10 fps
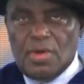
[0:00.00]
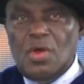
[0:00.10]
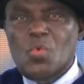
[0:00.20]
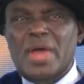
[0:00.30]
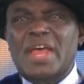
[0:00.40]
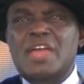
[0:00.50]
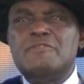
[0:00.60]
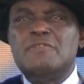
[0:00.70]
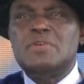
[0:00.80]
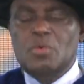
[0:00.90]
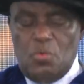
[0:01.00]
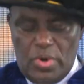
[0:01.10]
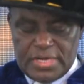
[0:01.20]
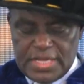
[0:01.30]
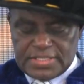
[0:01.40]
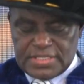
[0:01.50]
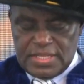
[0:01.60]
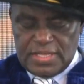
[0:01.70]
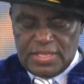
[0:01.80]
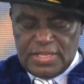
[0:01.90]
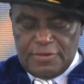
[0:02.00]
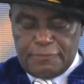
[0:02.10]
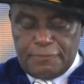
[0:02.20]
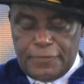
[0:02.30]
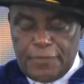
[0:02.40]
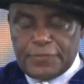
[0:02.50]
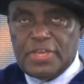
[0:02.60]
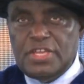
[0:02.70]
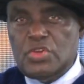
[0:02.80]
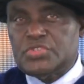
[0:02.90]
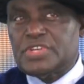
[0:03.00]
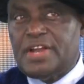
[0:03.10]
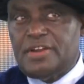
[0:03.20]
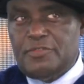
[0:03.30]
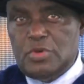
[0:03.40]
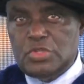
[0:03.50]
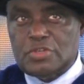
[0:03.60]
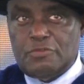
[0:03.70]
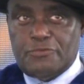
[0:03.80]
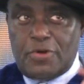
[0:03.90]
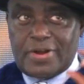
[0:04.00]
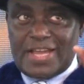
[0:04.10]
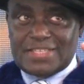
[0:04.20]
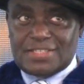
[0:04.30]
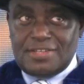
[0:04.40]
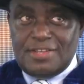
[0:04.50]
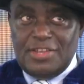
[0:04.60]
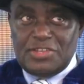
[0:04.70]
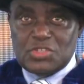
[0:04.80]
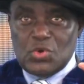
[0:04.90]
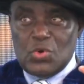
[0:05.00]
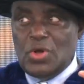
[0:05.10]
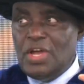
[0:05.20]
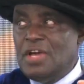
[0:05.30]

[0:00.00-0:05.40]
We are now witnessing the 5th industrial revolution, forecasted into